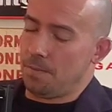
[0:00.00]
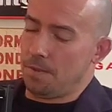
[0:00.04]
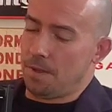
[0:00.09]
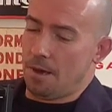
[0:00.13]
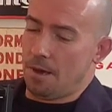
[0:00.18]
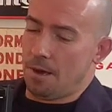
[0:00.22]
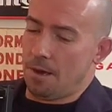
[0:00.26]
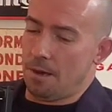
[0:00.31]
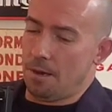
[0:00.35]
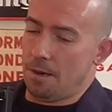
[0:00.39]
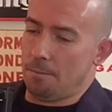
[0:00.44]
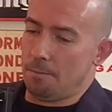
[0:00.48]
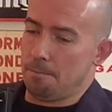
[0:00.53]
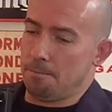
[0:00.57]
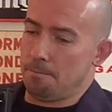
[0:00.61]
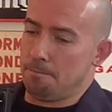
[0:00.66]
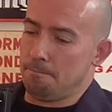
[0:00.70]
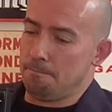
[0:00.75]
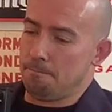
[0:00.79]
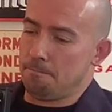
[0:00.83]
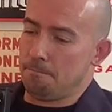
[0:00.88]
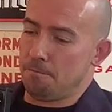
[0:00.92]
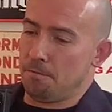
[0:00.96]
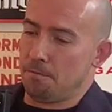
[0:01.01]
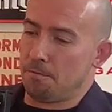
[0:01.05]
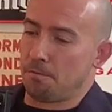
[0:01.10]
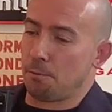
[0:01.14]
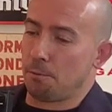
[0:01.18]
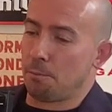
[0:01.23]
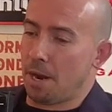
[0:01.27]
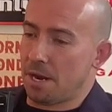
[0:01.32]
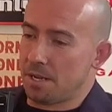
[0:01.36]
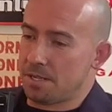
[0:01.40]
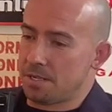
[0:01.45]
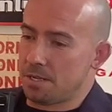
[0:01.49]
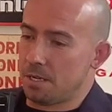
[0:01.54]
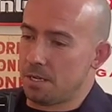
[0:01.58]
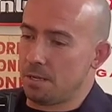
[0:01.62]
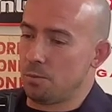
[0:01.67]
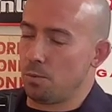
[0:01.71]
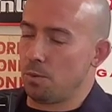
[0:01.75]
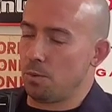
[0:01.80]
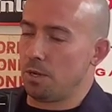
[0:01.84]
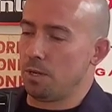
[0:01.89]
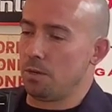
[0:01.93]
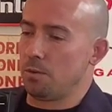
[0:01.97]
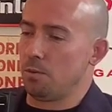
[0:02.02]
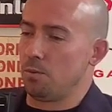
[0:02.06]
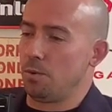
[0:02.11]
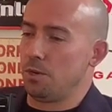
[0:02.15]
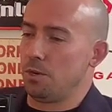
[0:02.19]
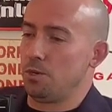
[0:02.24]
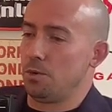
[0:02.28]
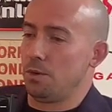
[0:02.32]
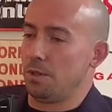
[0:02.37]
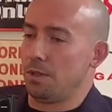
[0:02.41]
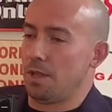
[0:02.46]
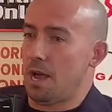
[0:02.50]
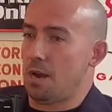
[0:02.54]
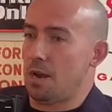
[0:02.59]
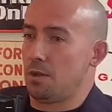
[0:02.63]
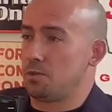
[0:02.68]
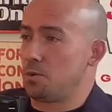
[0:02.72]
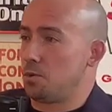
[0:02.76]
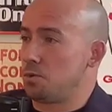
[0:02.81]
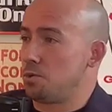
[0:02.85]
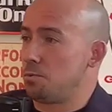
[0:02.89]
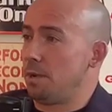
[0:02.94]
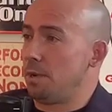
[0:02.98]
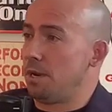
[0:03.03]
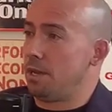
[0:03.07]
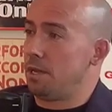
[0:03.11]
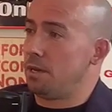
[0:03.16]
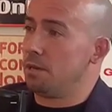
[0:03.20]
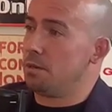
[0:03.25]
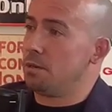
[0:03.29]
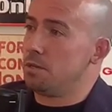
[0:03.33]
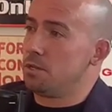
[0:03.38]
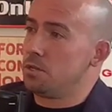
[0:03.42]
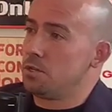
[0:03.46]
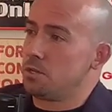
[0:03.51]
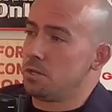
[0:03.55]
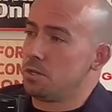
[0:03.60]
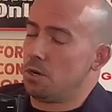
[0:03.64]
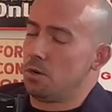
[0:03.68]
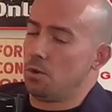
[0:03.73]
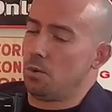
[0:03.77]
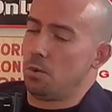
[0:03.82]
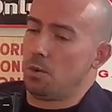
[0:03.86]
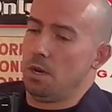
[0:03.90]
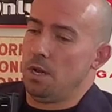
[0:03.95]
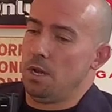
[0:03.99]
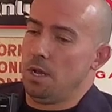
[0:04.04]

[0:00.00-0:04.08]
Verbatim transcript: For my team, we do a lot on social media. So